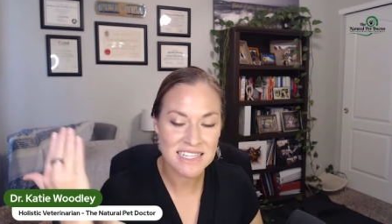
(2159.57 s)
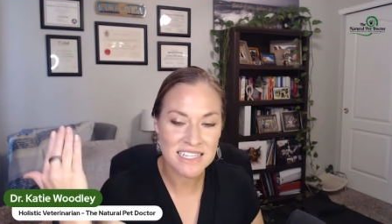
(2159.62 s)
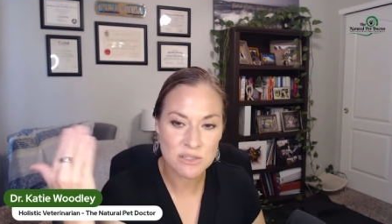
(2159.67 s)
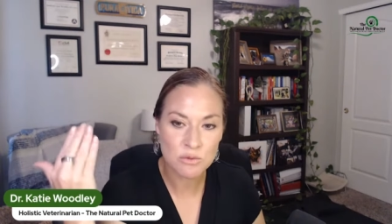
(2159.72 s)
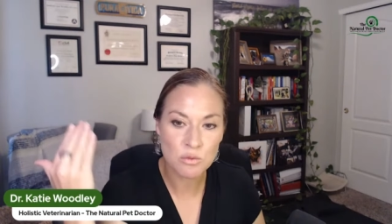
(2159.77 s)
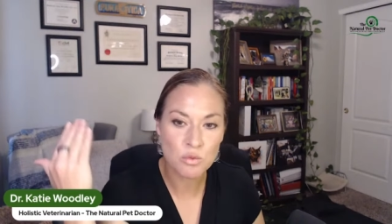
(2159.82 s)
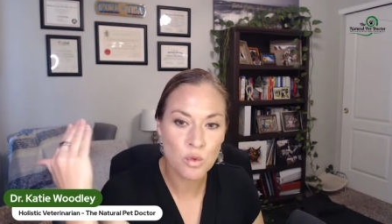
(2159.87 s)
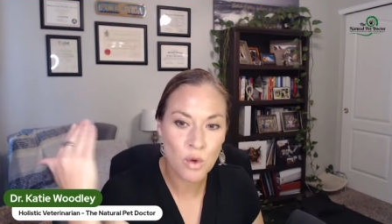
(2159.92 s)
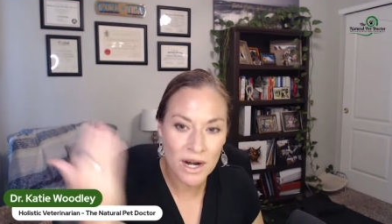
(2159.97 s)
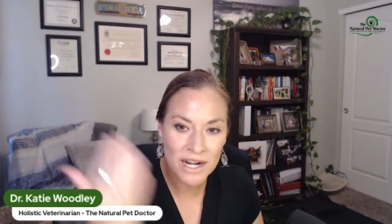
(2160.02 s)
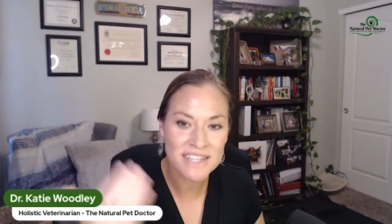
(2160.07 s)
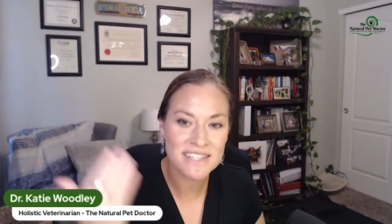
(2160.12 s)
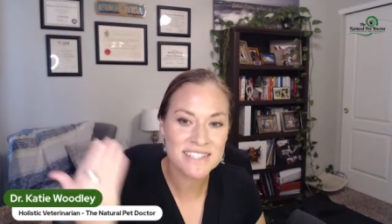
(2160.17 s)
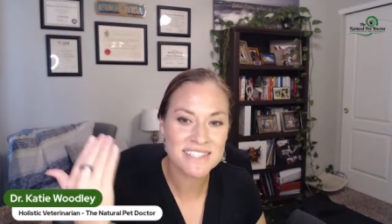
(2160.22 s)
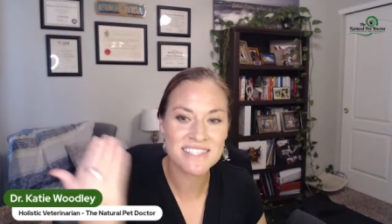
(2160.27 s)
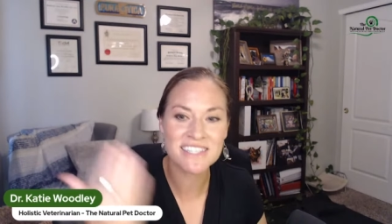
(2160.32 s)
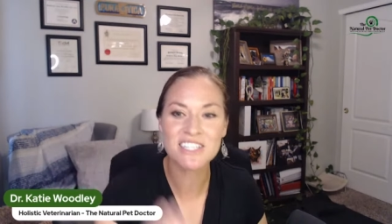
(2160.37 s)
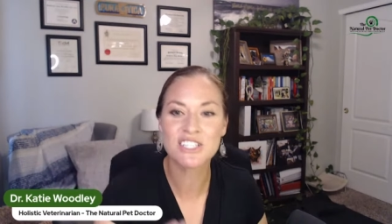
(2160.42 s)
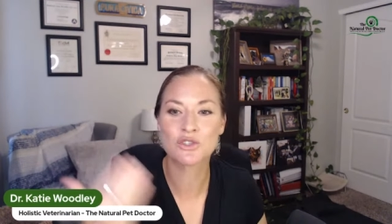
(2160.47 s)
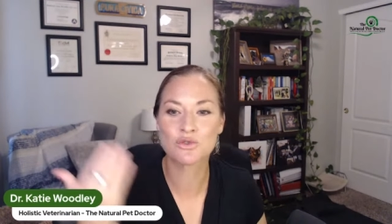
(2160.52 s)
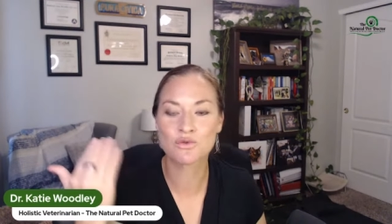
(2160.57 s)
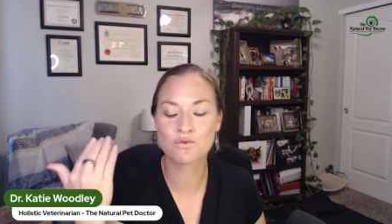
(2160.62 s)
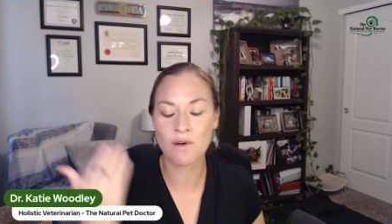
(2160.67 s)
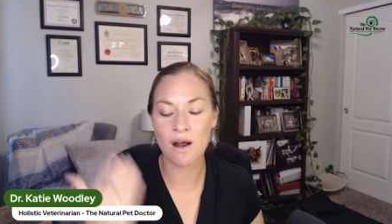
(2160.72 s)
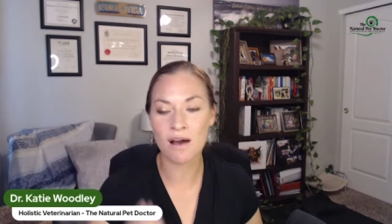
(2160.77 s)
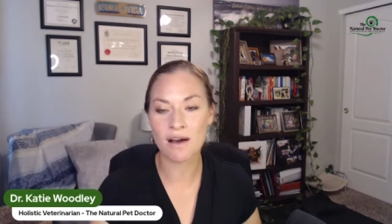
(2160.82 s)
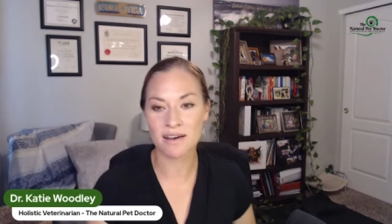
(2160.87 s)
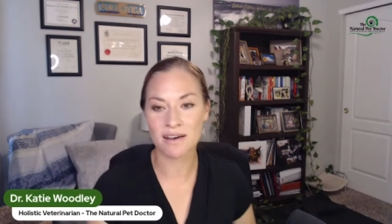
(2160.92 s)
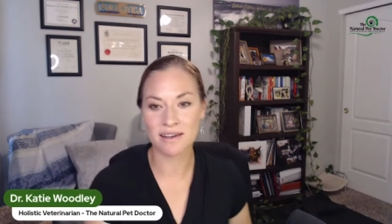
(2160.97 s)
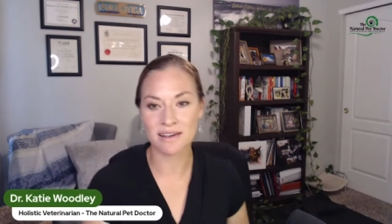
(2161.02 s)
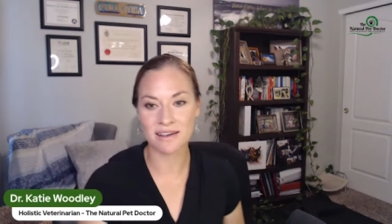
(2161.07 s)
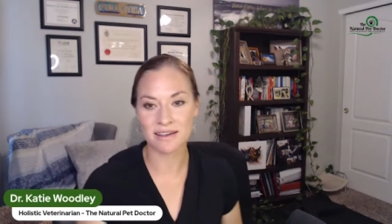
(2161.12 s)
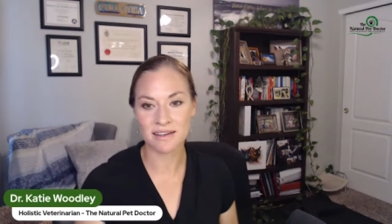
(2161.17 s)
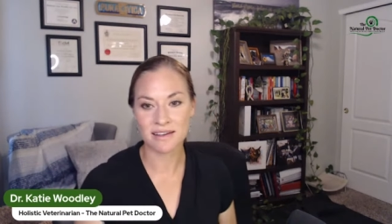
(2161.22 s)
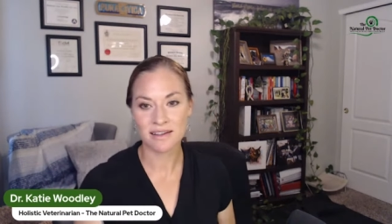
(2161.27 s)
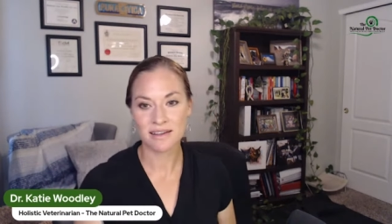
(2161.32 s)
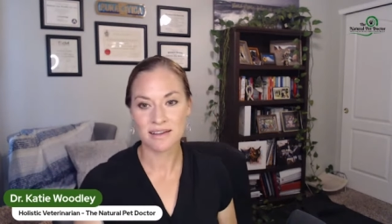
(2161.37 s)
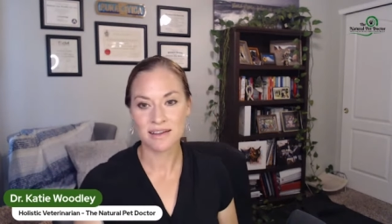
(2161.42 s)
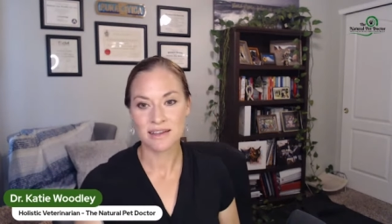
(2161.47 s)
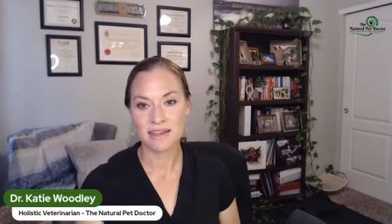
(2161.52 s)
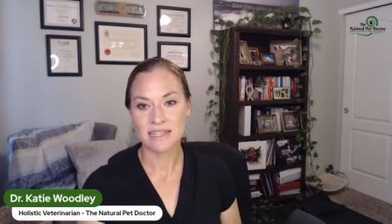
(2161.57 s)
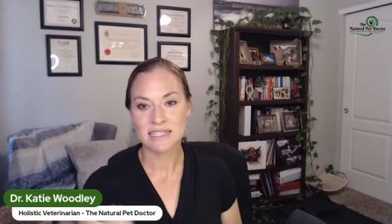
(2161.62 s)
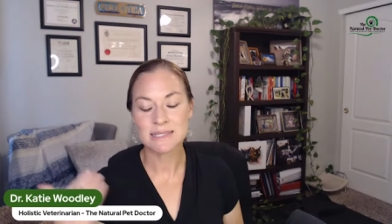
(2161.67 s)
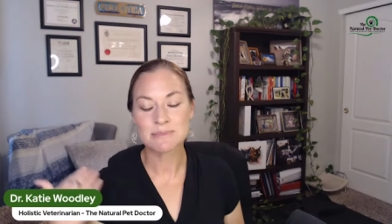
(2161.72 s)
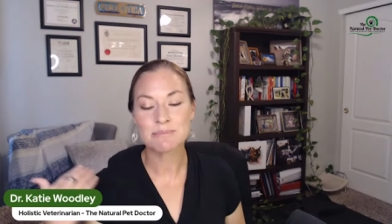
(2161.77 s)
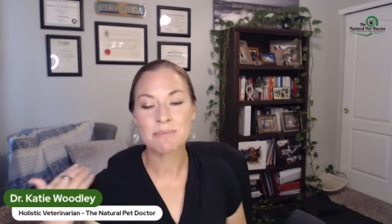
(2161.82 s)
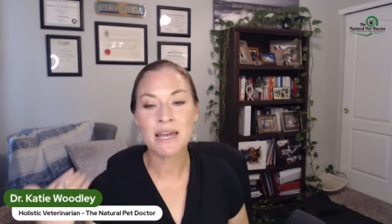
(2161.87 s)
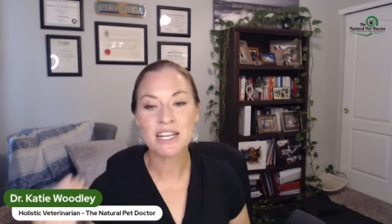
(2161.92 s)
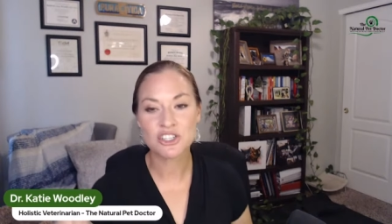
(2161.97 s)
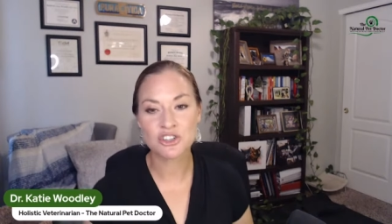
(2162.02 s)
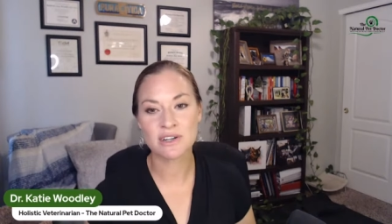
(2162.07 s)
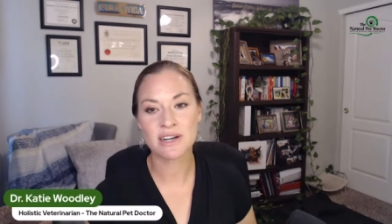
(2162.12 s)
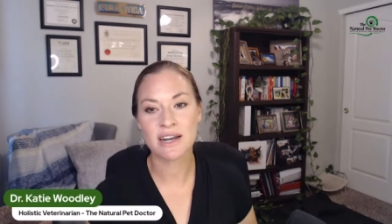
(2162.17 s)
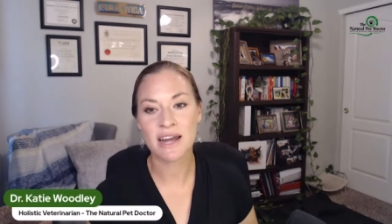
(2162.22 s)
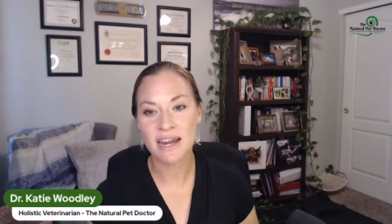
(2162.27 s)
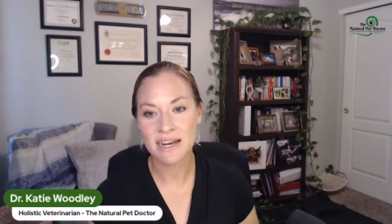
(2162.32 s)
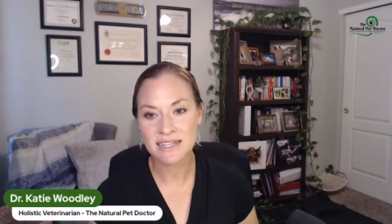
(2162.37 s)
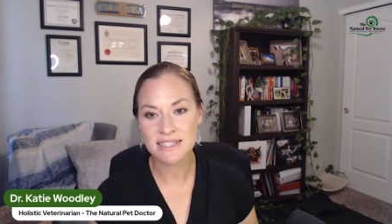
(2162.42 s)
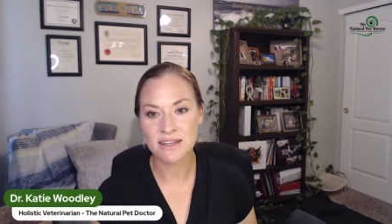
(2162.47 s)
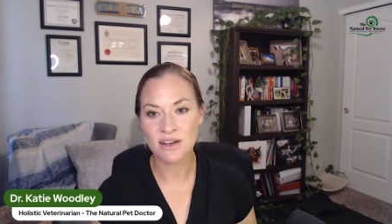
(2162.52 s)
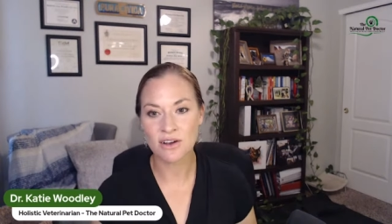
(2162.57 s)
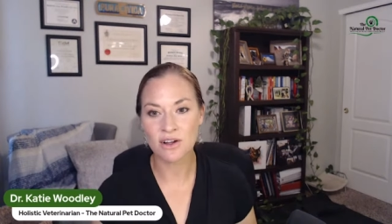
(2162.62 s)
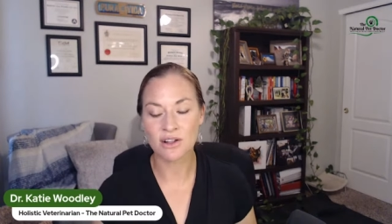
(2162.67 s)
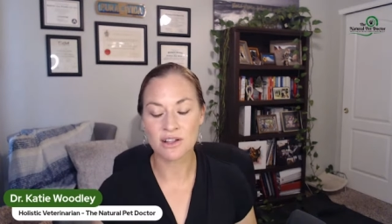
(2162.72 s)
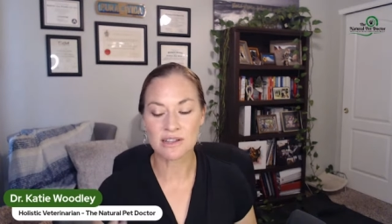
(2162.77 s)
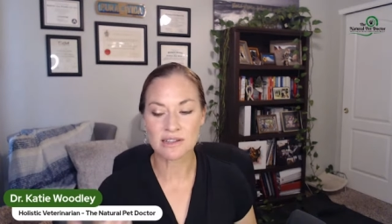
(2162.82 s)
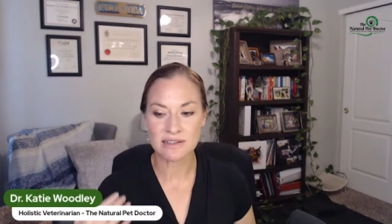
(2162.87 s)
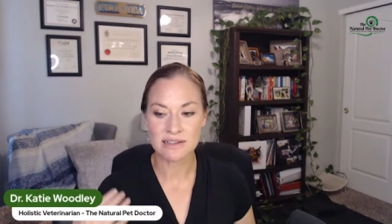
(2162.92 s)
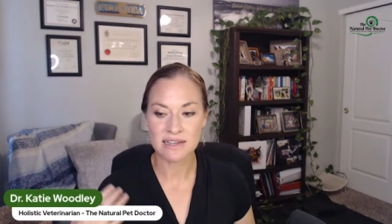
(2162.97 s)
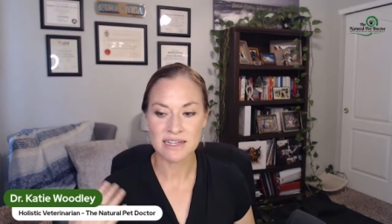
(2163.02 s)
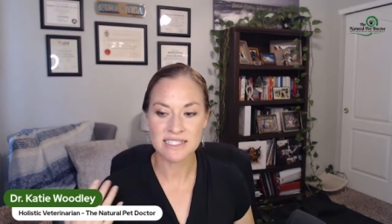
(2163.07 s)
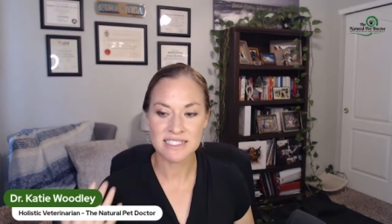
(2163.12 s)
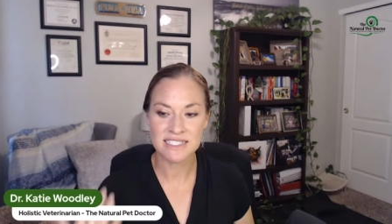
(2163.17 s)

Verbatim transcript: what is the drug? It's metronidazole. It